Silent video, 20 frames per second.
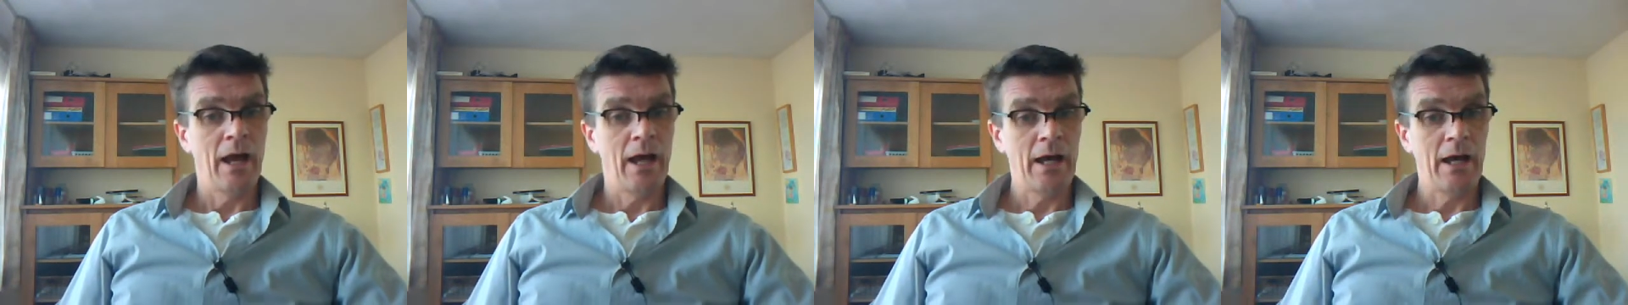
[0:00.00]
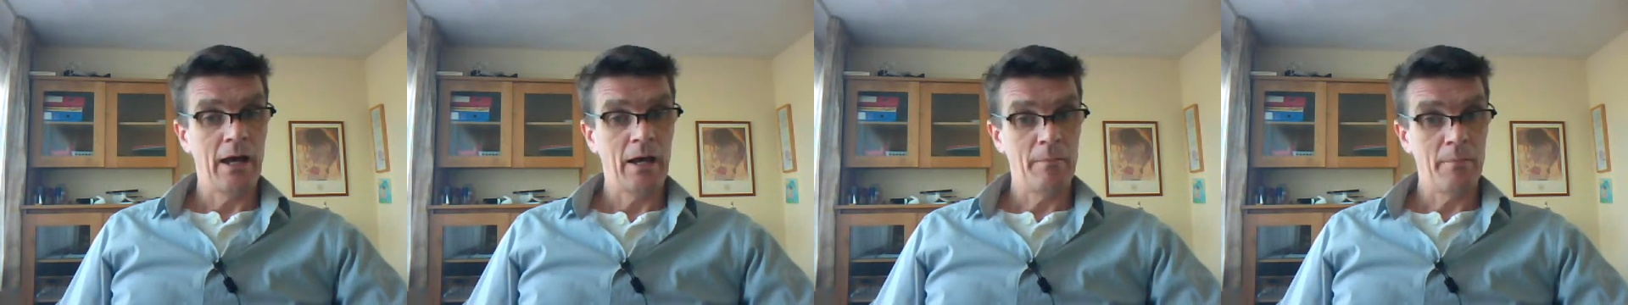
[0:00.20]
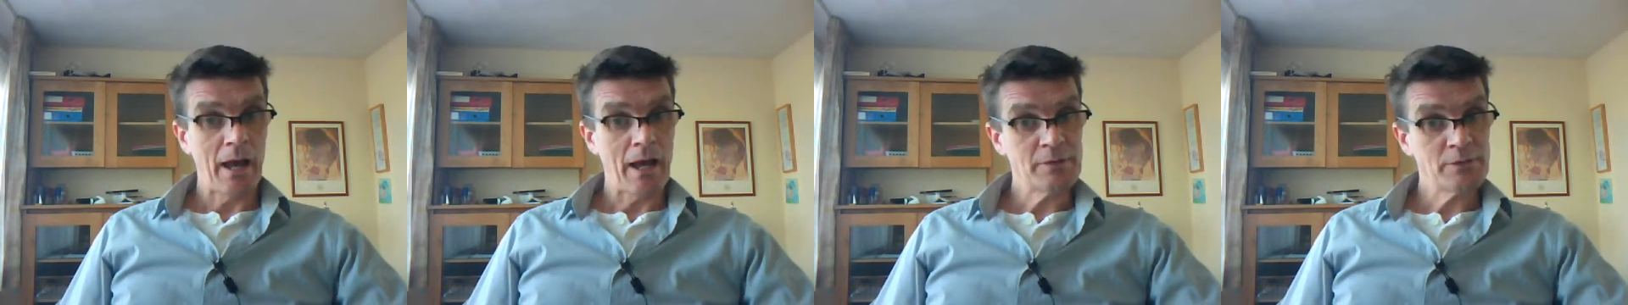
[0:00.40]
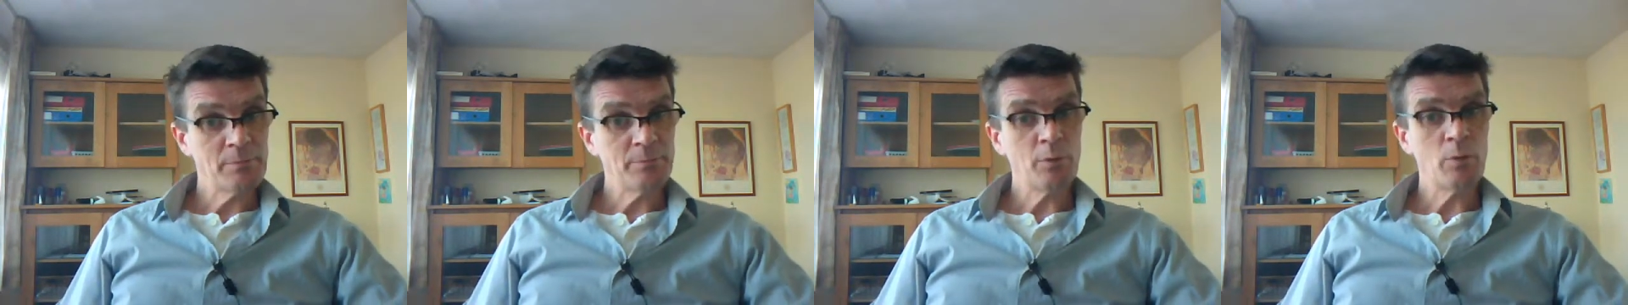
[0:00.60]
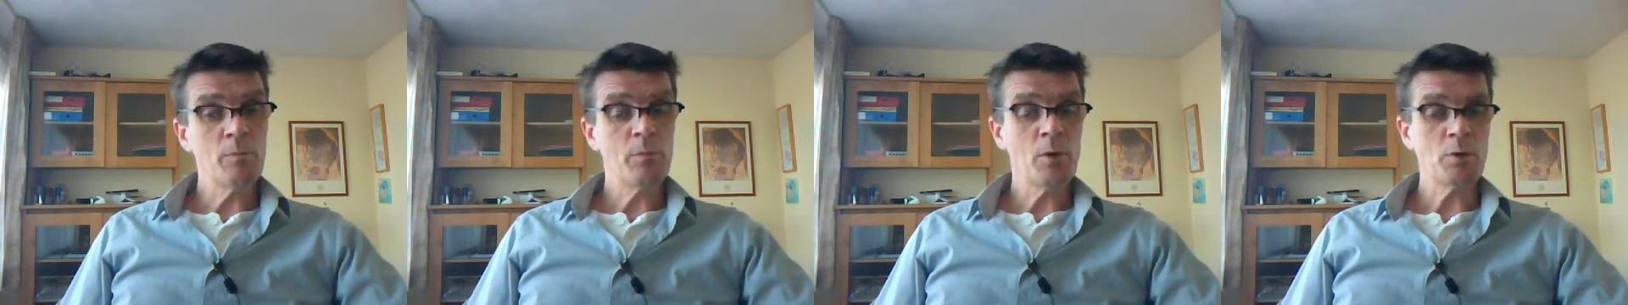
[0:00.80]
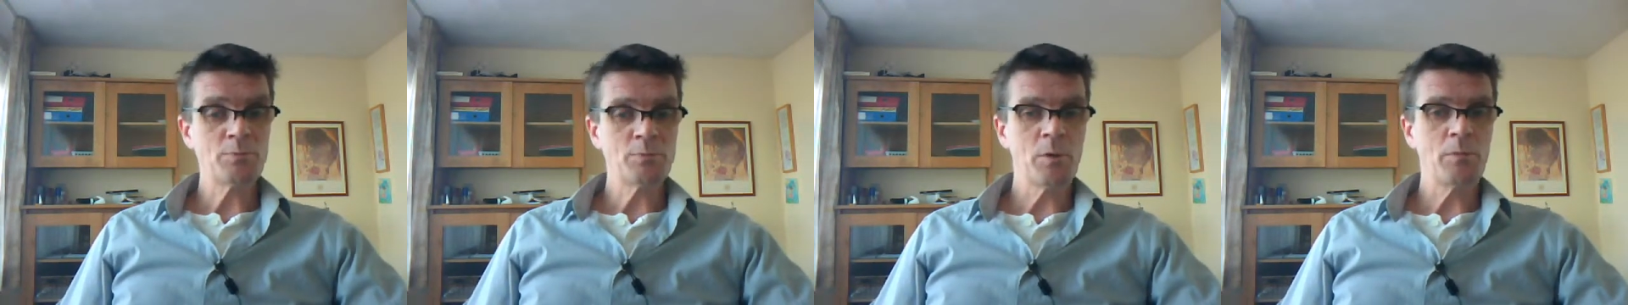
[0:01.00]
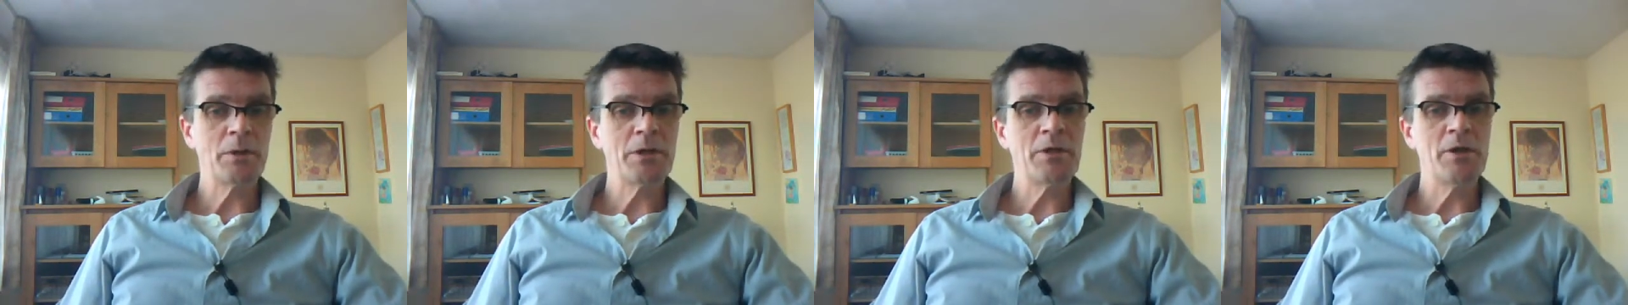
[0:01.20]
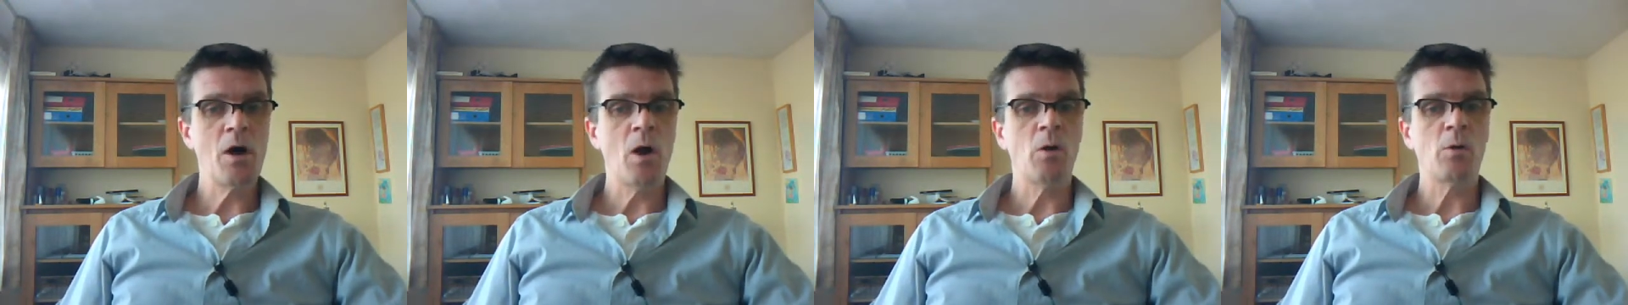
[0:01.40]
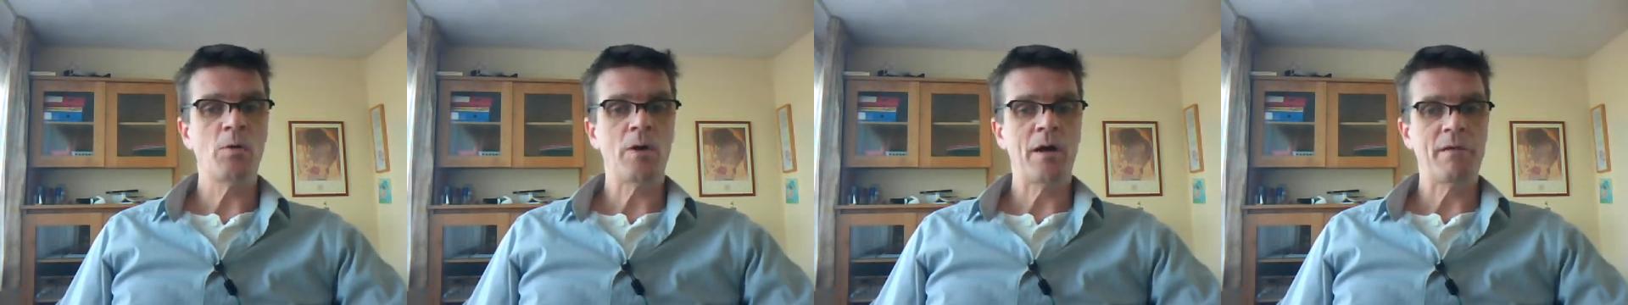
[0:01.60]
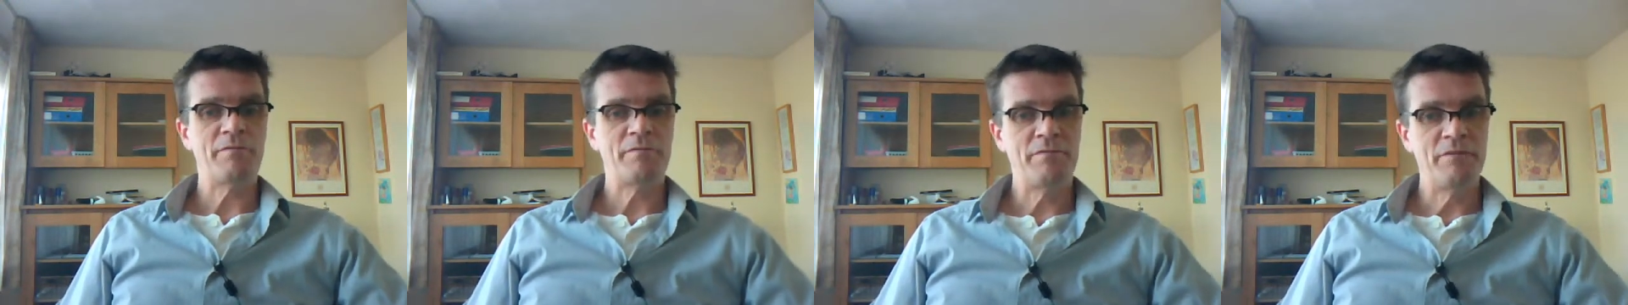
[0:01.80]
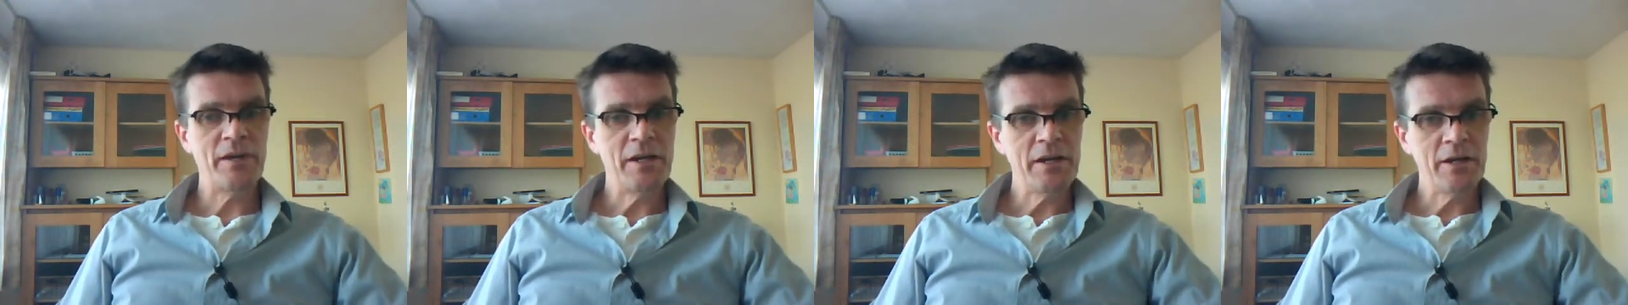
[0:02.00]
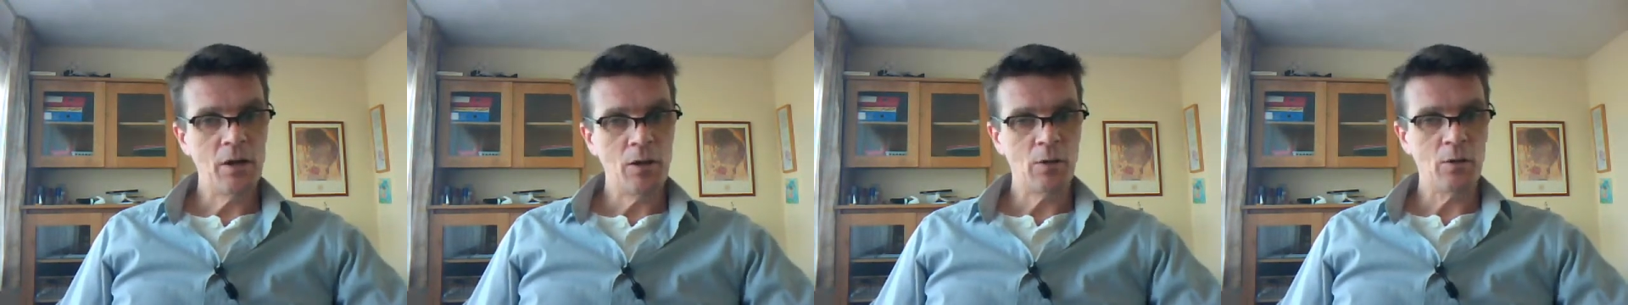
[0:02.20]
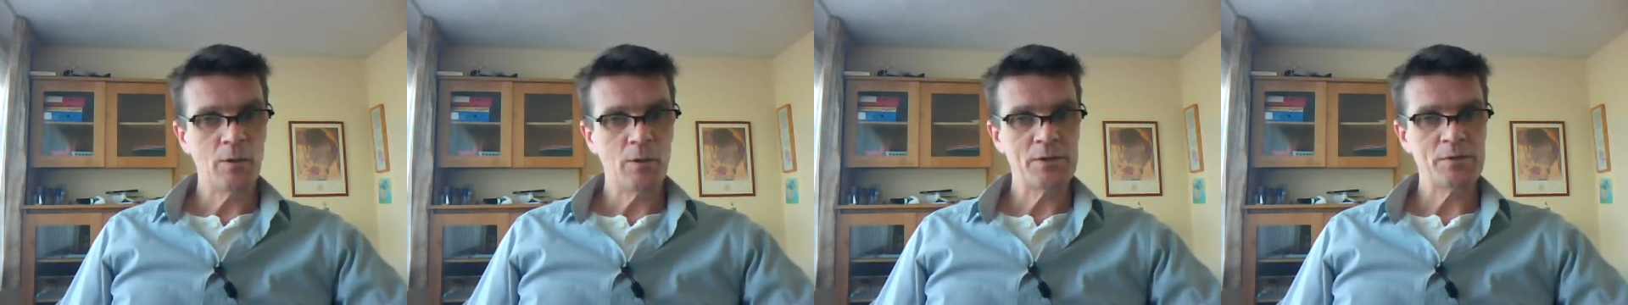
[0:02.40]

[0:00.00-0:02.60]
as you most probably know, that video